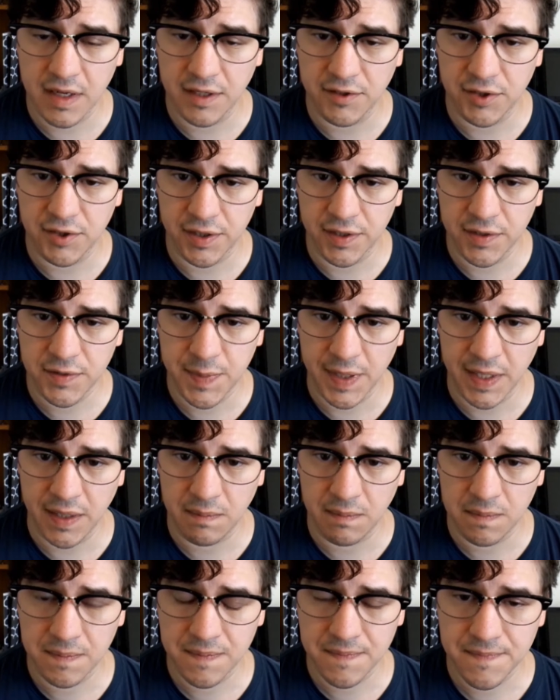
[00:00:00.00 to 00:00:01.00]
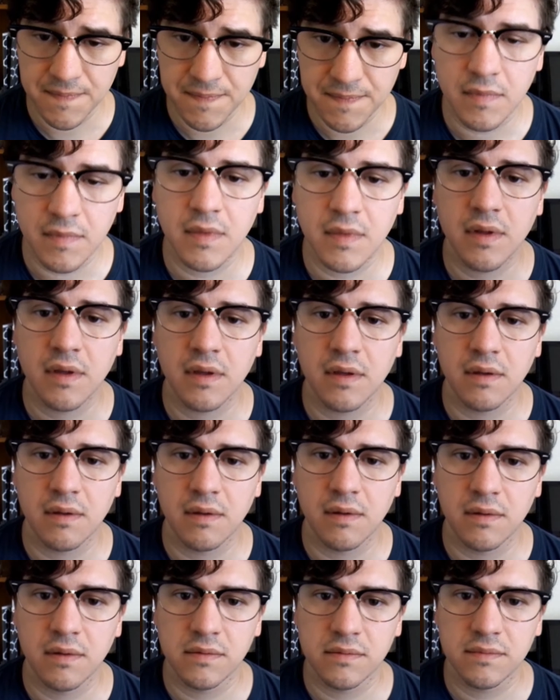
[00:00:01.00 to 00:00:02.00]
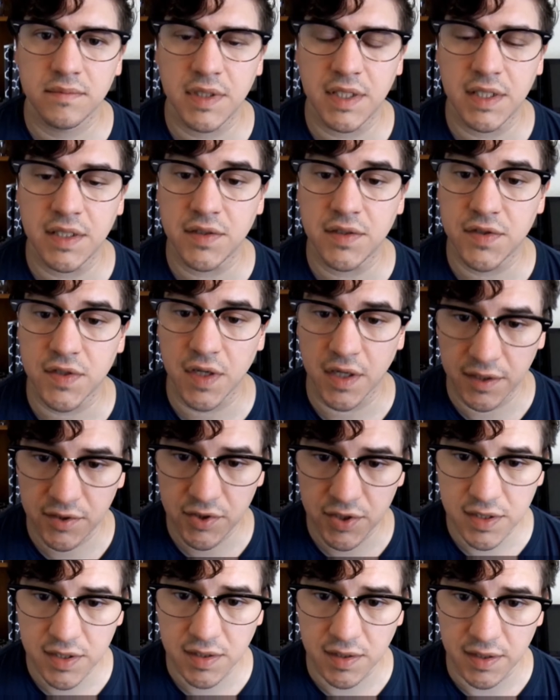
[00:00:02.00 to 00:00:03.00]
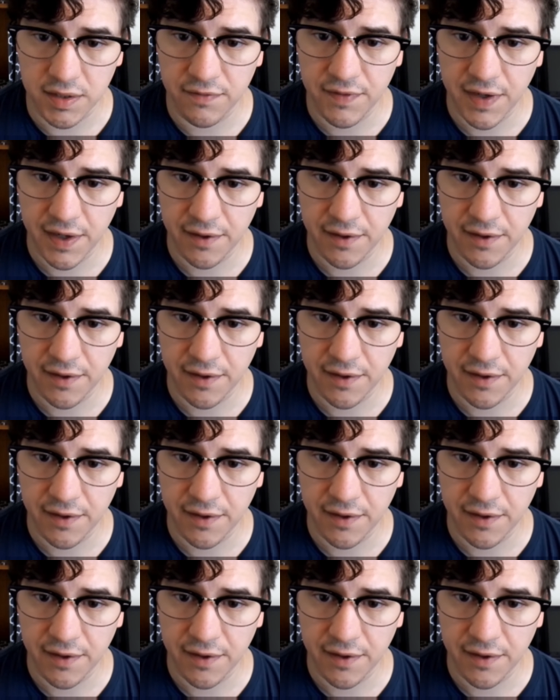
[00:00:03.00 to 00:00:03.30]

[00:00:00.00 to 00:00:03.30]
I share his pain. He is unjustly